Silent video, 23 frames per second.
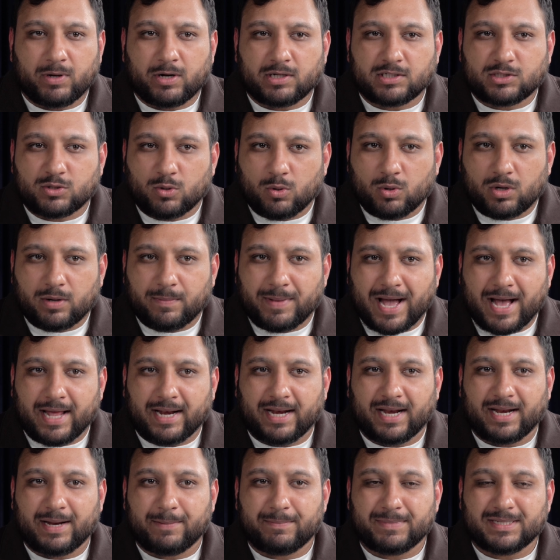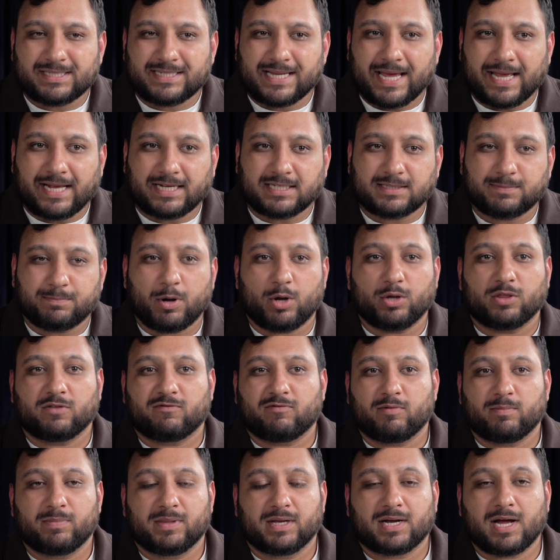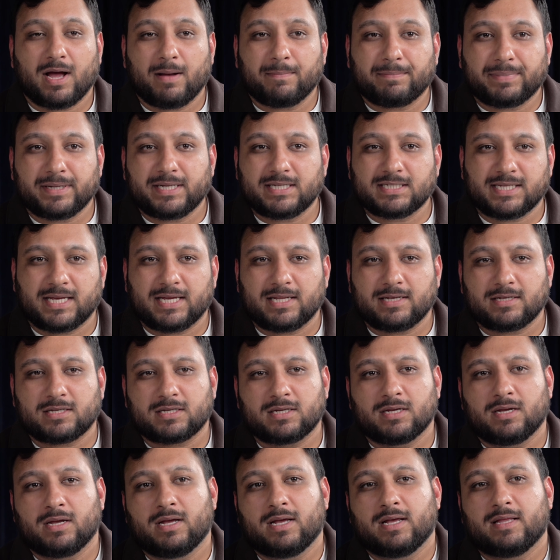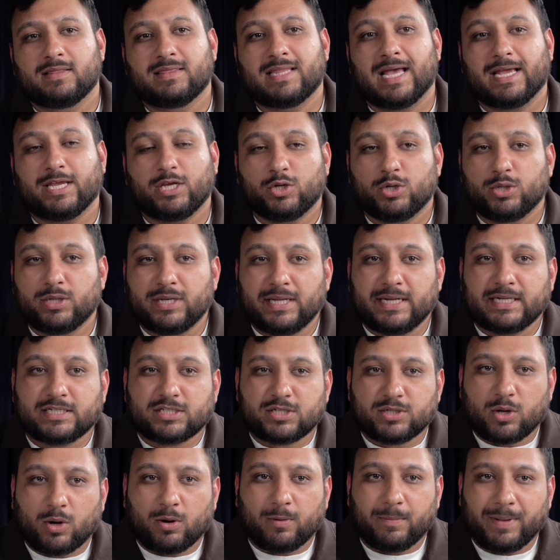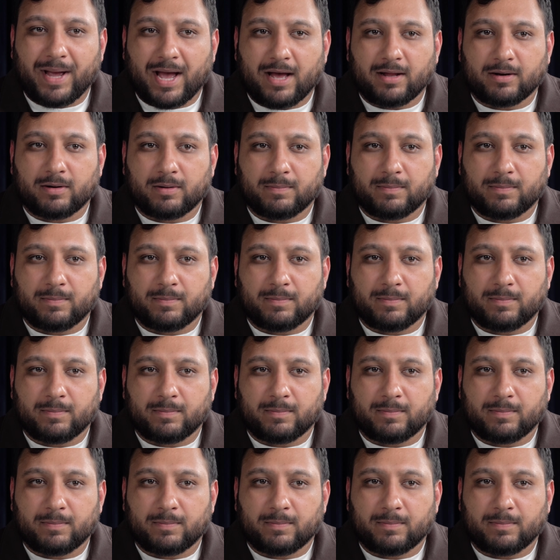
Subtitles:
going to talk about mistakes both from the company's end that you need to know about